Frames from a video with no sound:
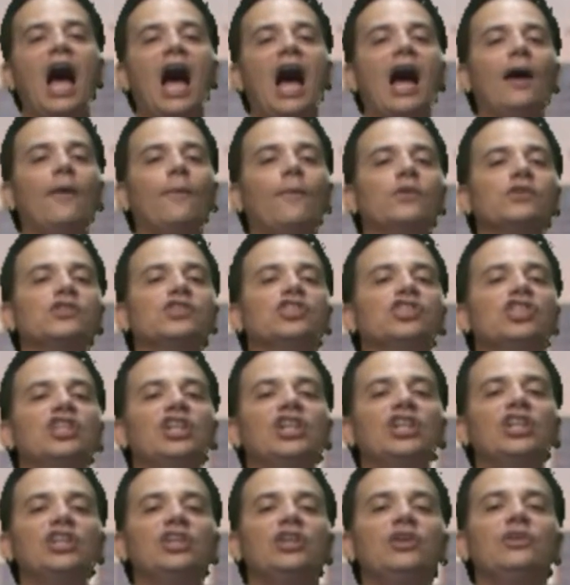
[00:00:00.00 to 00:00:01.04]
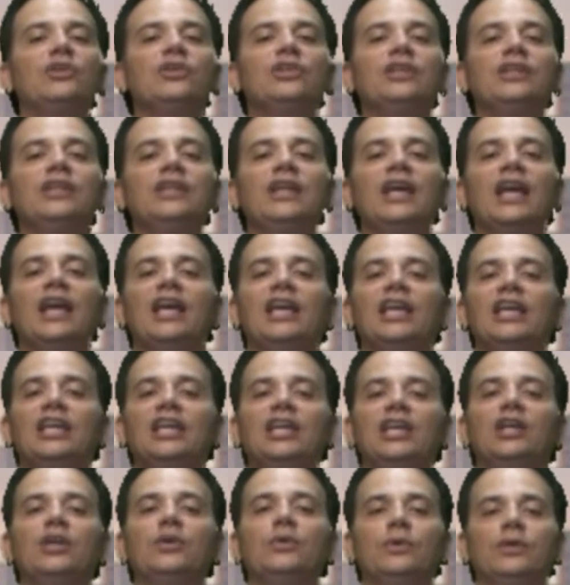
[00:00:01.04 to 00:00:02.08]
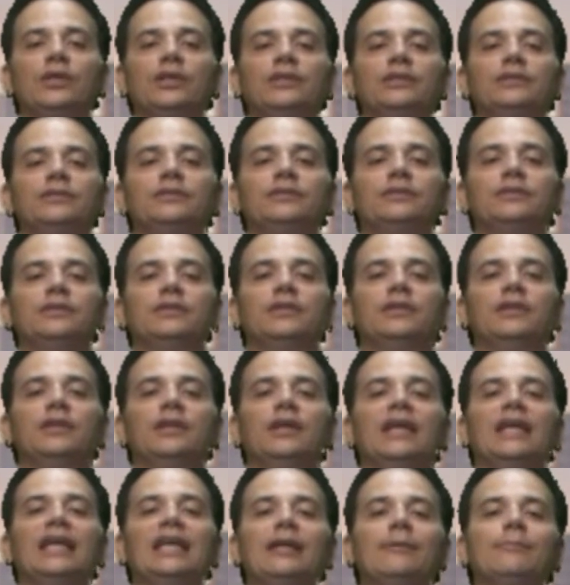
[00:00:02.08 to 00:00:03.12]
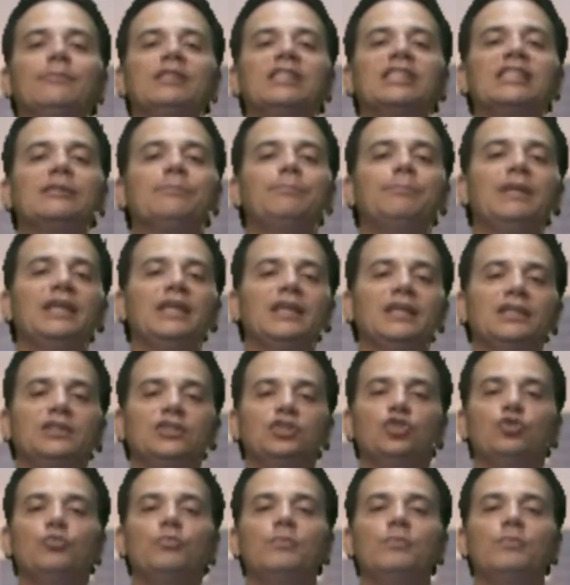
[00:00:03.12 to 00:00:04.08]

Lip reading: I was clearly hearing him speak